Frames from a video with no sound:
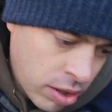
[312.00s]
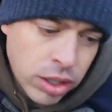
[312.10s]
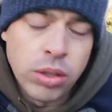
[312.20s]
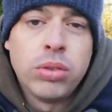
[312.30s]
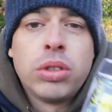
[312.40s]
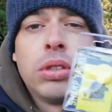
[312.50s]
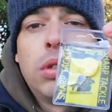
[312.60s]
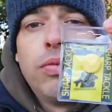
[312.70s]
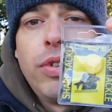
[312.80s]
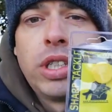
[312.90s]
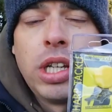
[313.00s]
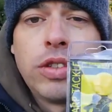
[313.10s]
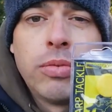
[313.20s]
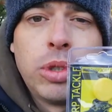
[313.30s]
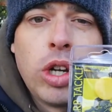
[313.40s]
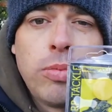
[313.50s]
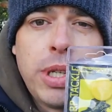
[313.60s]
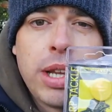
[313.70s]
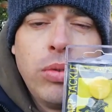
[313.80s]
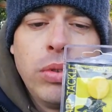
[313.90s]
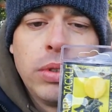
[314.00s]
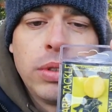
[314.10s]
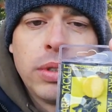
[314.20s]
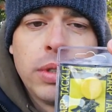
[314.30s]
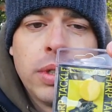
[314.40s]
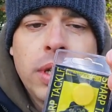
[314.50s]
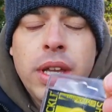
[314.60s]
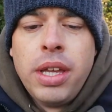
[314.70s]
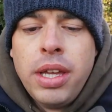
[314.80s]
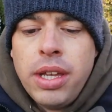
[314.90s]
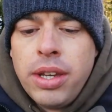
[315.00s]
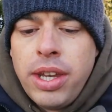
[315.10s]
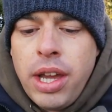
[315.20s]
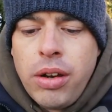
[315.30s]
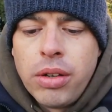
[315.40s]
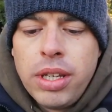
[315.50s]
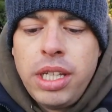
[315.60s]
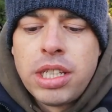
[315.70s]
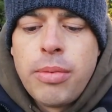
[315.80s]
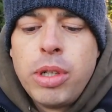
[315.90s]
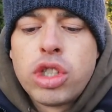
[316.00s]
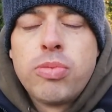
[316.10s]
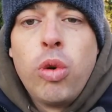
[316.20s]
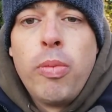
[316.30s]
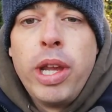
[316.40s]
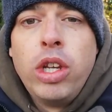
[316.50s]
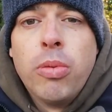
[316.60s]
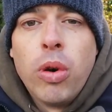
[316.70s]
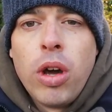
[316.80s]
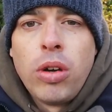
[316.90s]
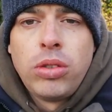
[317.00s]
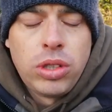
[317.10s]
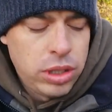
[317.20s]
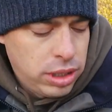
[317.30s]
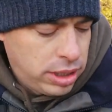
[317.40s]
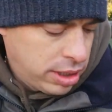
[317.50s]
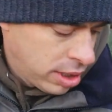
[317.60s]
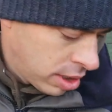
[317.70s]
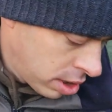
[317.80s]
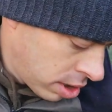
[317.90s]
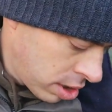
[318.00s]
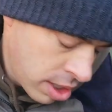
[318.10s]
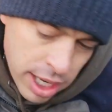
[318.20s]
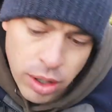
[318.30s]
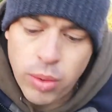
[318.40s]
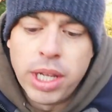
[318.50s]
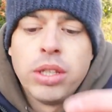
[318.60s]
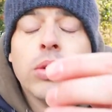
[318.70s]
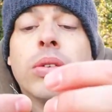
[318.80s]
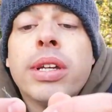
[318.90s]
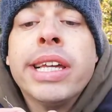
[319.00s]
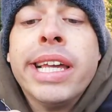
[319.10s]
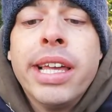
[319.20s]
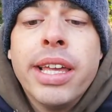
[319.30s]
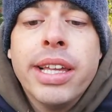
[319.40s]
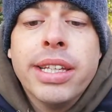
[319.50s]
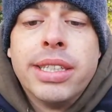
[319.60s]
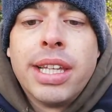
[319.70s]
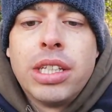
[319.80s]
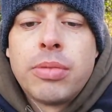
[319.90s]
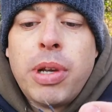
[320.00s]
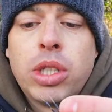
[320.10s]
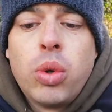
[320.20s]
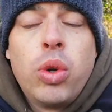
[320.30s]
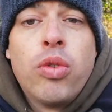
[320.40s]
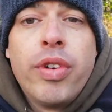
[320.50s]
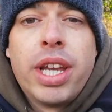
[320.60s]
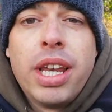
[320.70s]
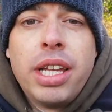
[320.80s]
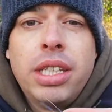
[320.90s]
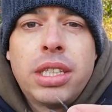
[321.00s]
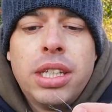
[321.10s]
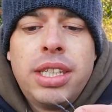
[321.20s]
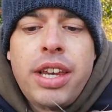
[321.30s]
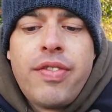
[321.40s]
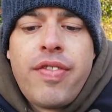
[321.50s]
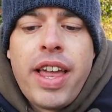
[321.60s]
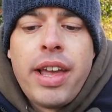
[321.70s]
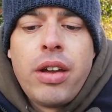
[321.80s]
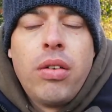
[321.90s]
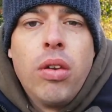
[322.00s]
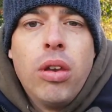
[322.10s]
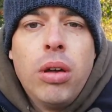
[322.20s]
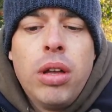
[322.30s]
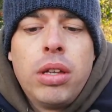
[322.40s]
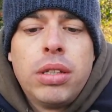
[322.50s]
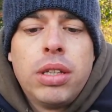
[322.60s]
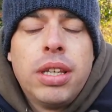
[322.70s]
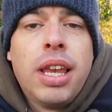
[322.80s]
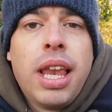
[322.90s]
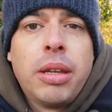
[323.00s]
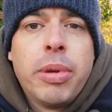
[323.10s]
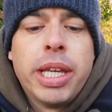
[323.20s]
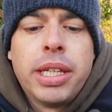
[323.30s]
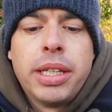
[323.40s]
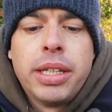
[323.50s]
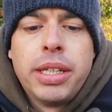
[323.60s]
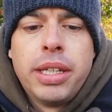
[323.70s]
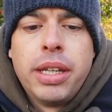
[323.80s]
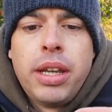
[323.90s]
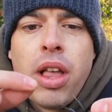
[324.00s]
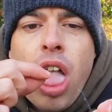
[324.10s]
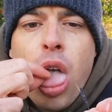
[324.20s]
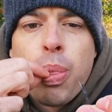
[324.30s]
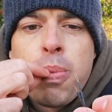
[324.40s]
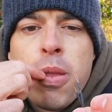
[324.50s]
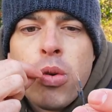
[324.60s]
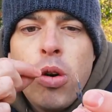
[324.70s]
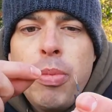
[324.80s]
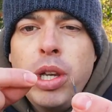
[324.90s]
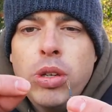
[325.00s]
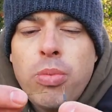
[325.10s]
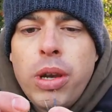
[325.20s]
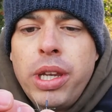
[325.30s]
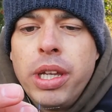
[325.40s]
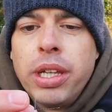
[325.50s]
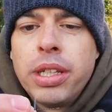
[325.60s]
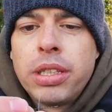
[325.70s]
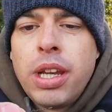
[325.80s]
I use the rig sinkers from Sharp Tackle. Now, these come in small, medium or large, and all they do is they just make sure your rig lays dead flat on the lake bed. I've got a medium one here.